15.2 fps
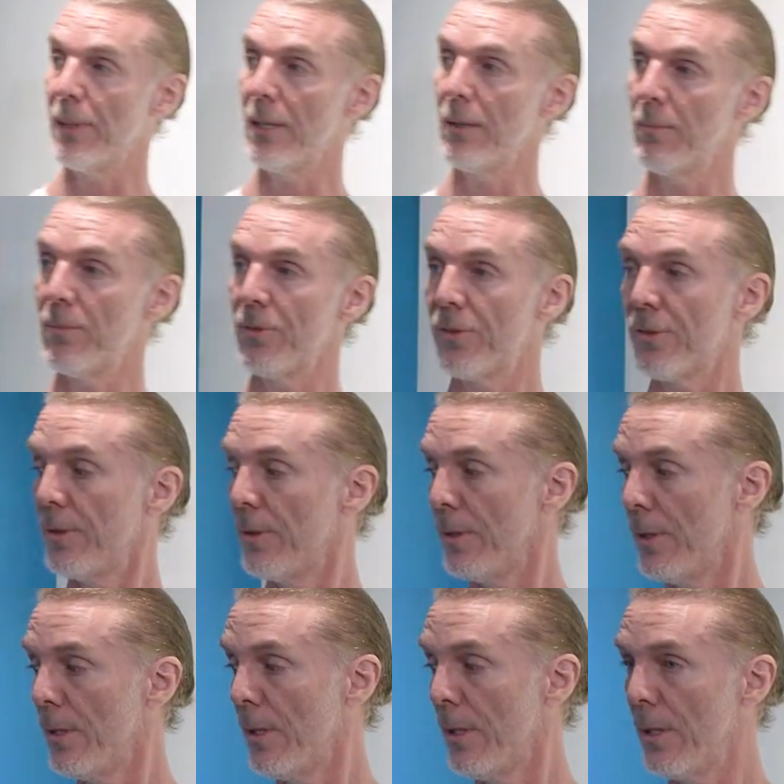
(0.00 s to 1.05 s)
beams
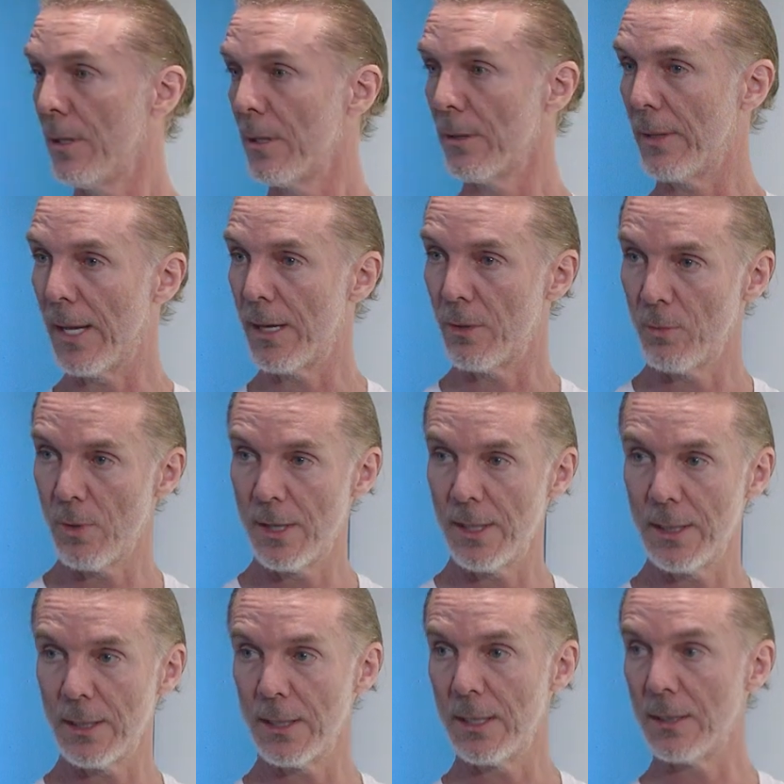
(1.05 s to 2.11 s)
that are
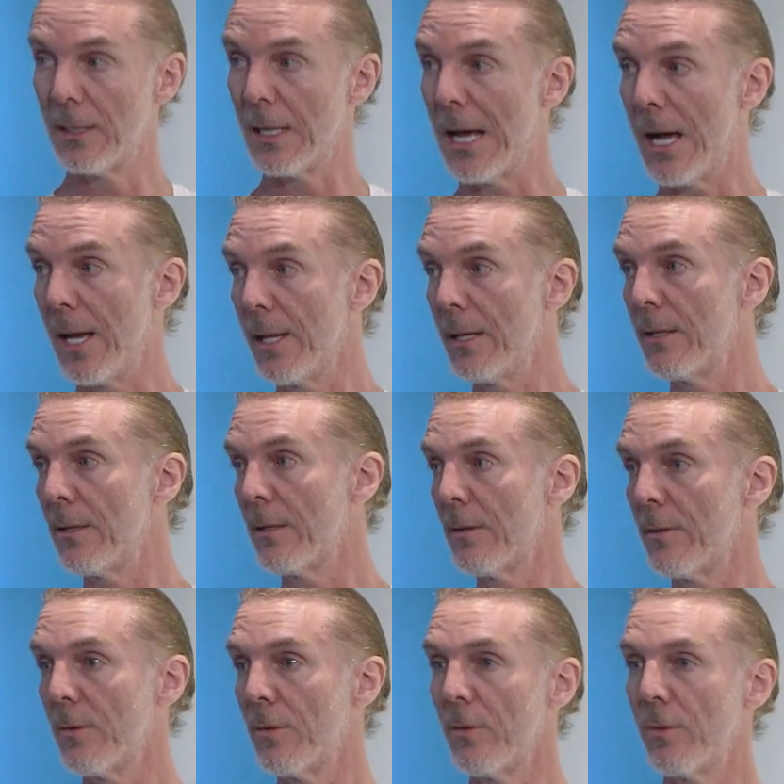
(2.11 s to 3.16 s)
running in line
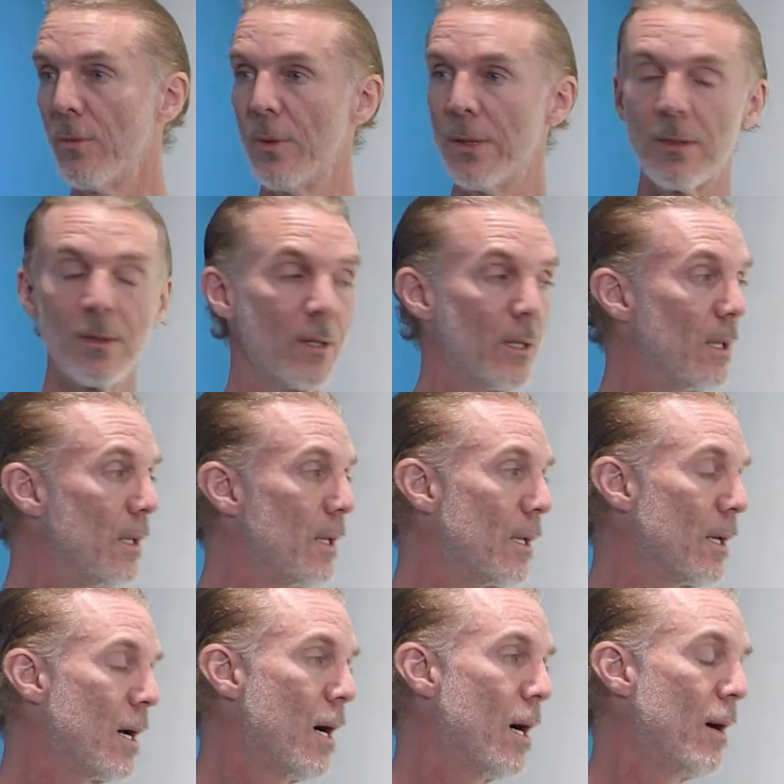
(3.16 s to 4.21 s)
with
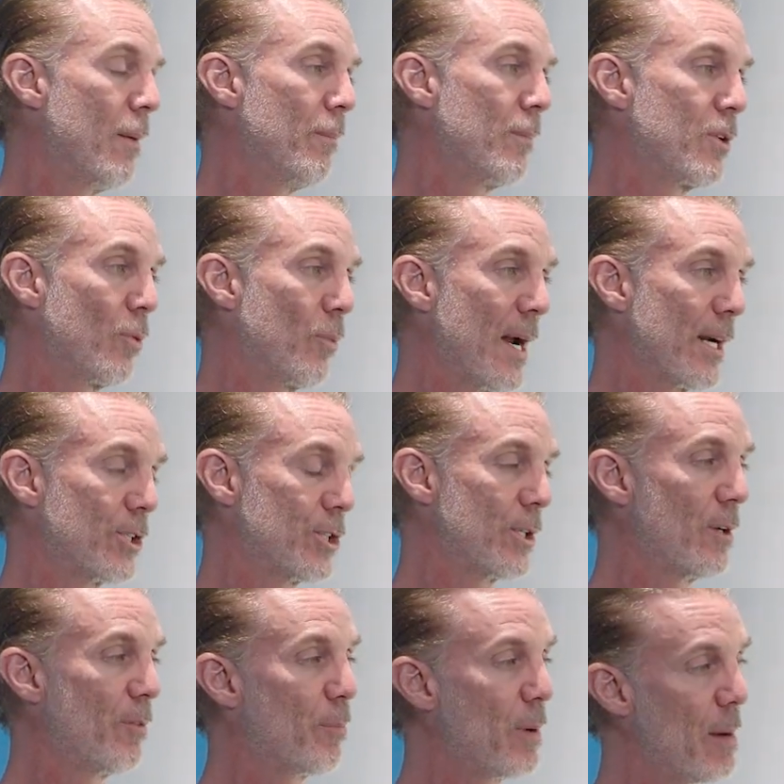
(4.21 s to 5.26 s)
the
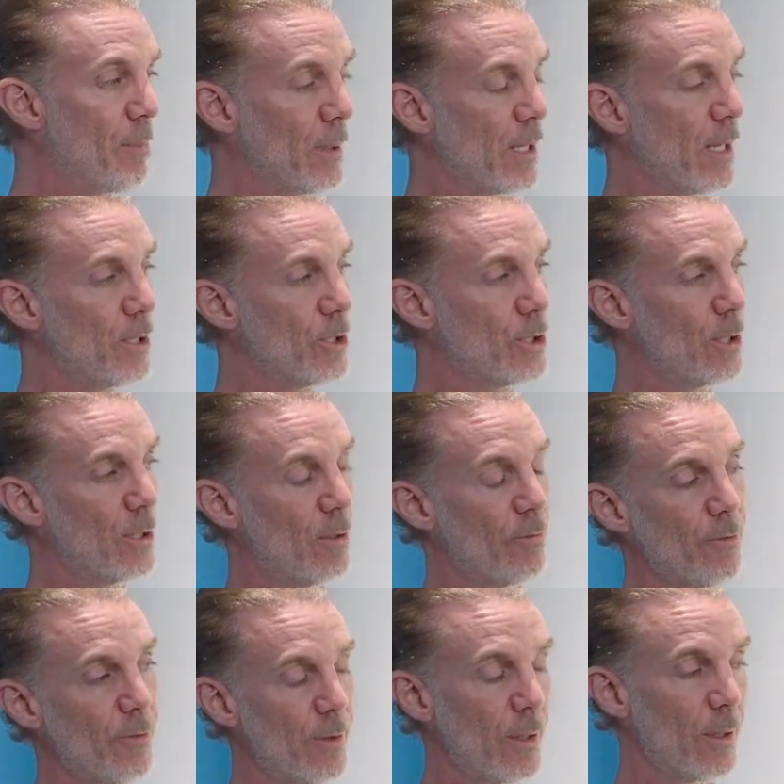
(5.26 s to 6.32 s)
direction of propagation
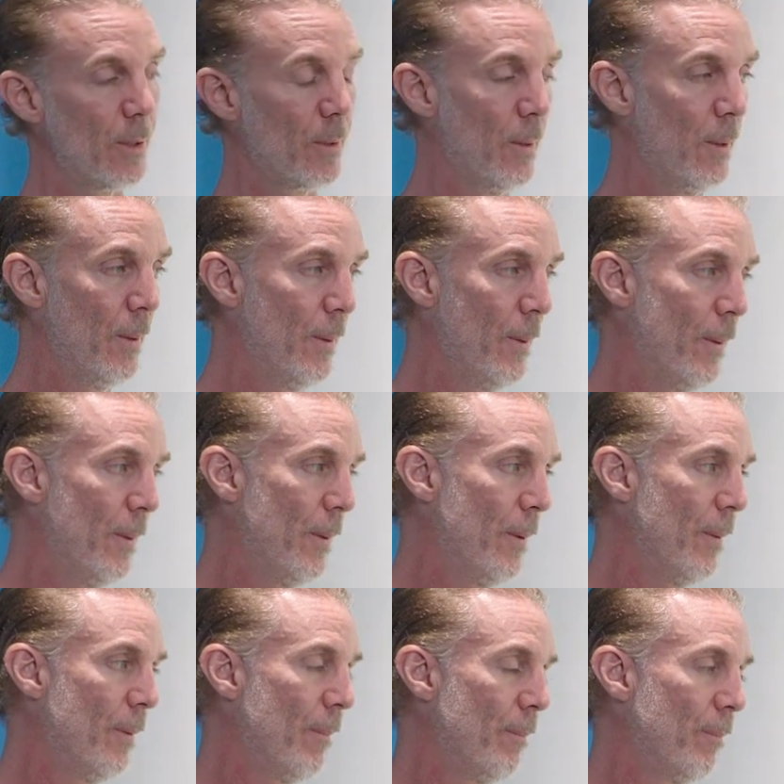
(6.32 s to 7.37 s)
of the
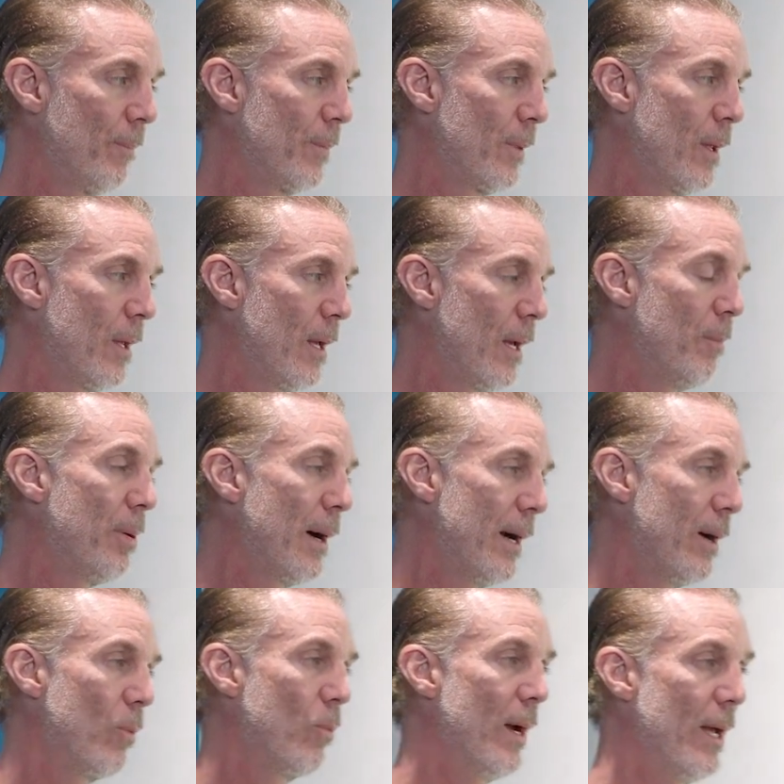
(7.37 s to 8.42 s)

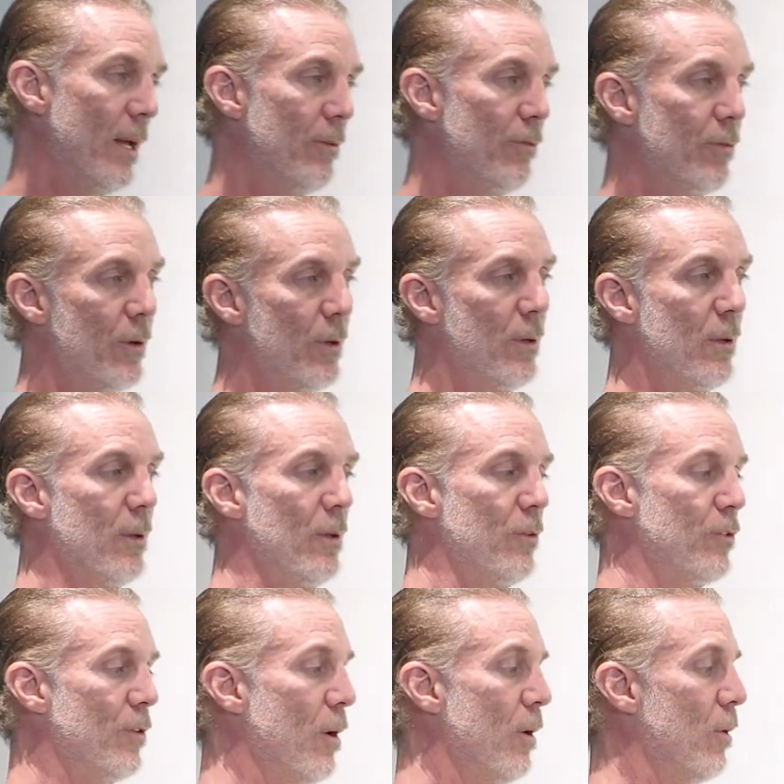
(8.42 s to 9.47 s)
empire wave.
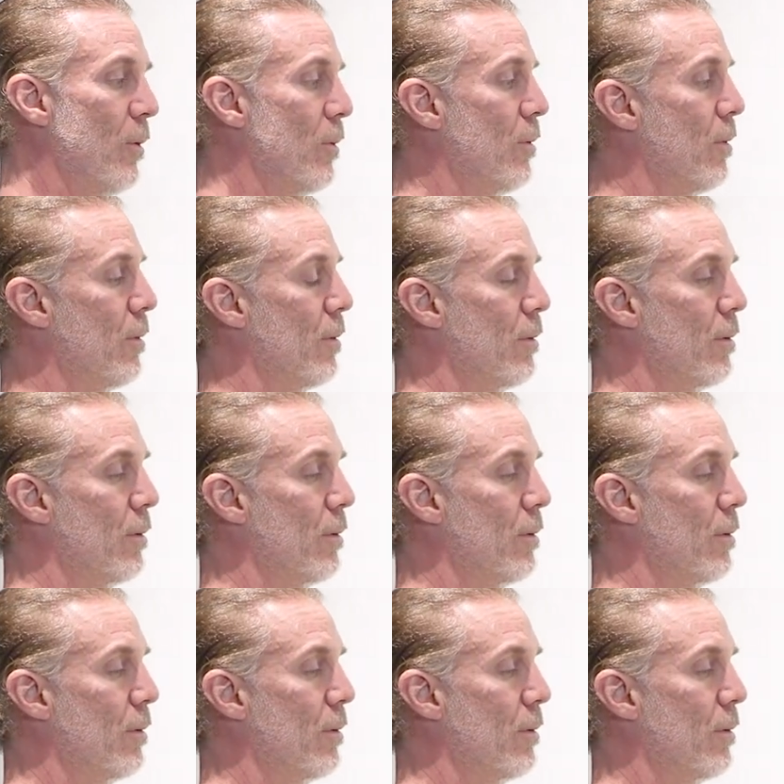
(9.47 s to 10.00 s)
So,